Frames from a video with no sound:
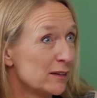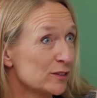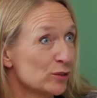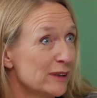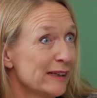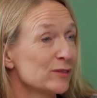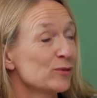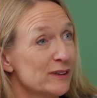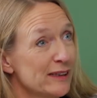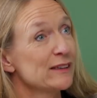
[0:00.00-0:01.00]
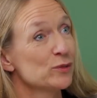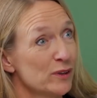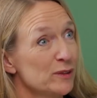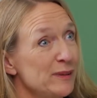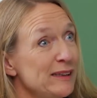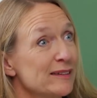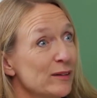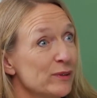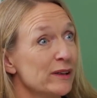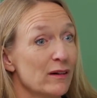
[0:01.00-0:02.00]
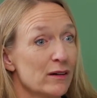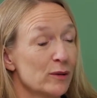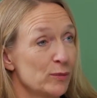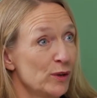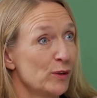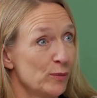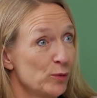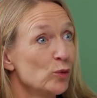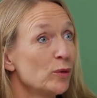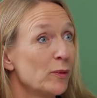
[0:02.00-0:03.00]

So that is what it means, that we are Google